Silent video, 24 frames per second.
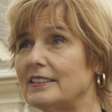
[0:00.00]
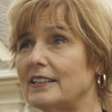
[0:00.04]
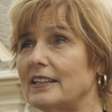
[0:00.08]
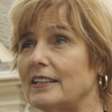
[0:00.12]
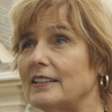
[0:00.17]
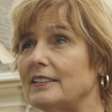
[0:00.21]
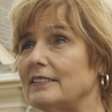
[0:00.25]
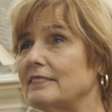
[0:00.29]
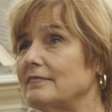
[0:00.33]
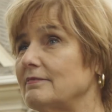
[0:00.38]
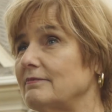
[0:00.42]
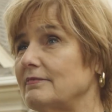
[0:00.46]

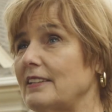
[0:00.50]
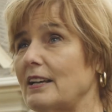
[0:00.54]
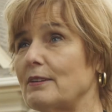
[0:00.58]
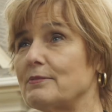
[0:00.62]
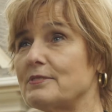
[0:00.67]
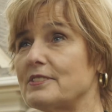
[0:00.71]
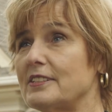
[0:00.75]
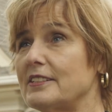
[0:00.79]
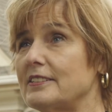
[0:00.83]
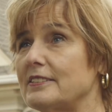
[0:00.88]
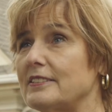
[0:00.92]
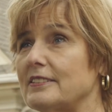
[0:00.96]
and that
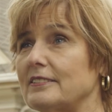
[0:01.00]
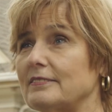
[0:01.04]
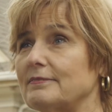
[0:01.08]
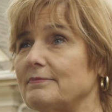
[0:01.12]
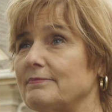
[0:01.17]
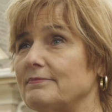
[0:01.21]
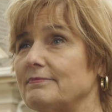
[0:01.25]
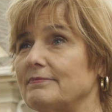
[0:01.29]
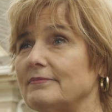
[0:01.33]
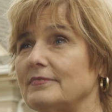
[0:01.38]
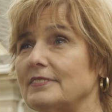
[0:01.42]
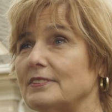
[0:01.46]
was it
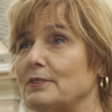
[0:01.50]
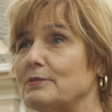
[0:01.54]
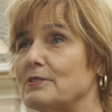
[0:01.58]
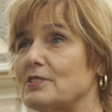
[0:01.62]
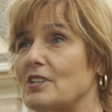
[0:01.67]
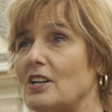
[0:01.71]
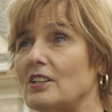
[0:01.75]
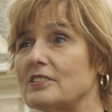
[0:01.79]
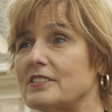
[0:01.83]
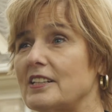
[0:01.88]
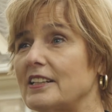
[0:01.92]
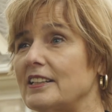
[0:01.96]
it was
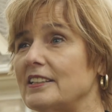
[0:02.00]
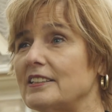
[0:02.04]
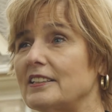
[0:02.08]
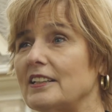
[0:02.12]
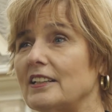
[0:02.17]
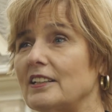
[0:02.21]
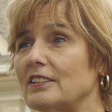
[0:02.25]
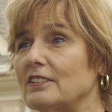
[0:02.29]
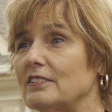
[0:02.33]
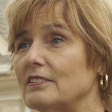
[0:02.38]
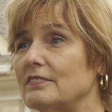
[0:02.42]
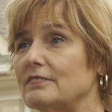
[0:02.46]
all taken
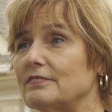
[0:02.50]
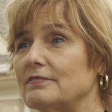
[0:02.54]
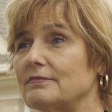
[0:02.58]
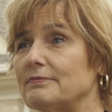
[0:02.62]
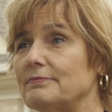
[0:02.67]
care of.